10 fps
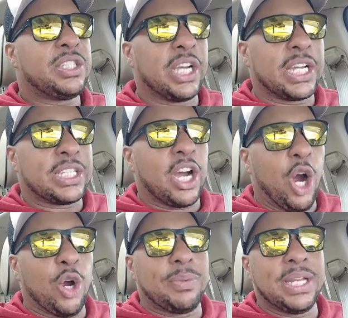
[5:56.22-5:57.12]
Took it to
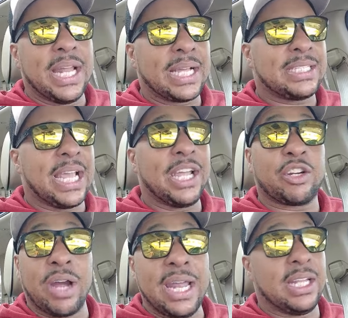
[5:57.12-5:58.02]
Herb the next day.
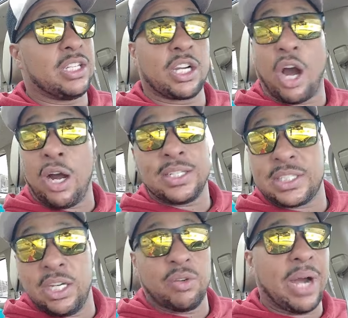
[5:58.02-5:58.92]
Granted, the car is
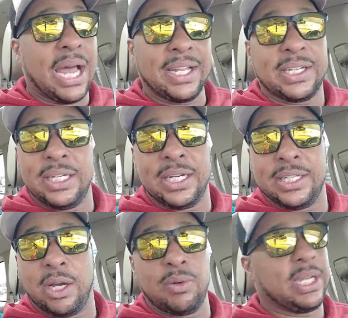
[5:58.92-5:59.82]
still riding
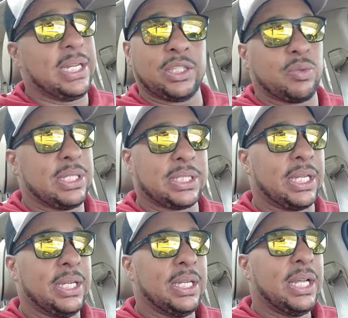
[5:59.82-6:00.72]
good. Don't get it
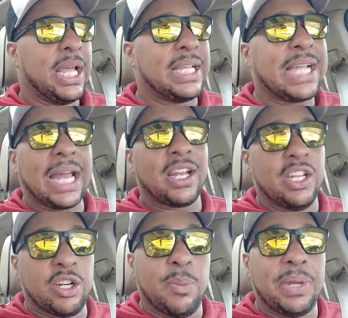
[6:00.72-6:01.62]
twisted. It's got a
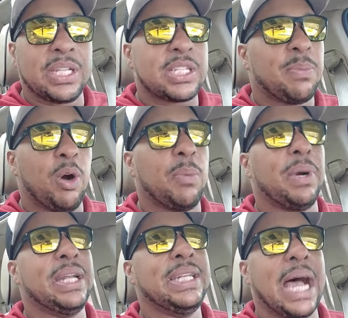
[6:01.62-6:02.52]
little bit of smoke,
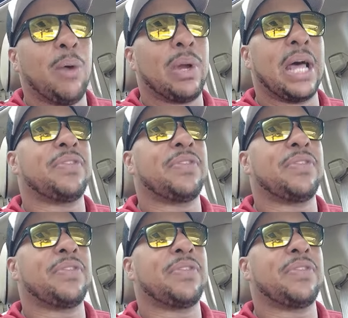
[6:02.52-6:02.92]
but not what I